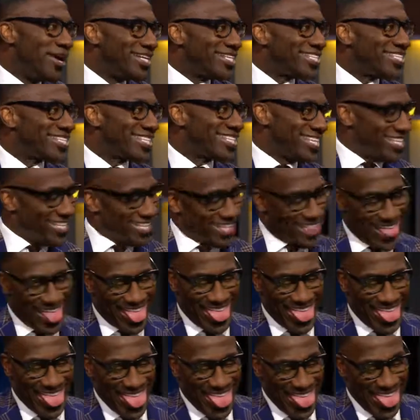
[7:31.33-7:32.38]
Okay.
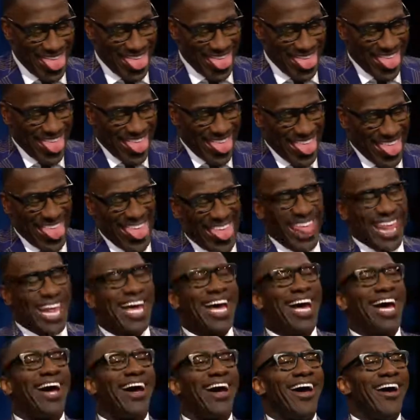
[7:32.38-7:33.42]
And Shannon
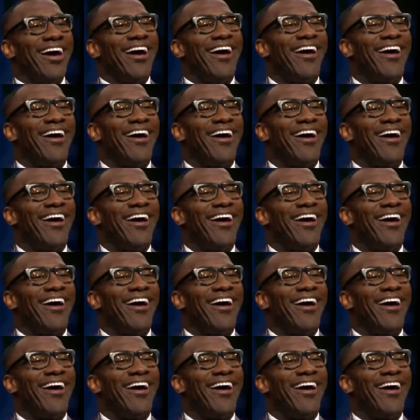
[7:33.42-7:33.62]
Sharp caught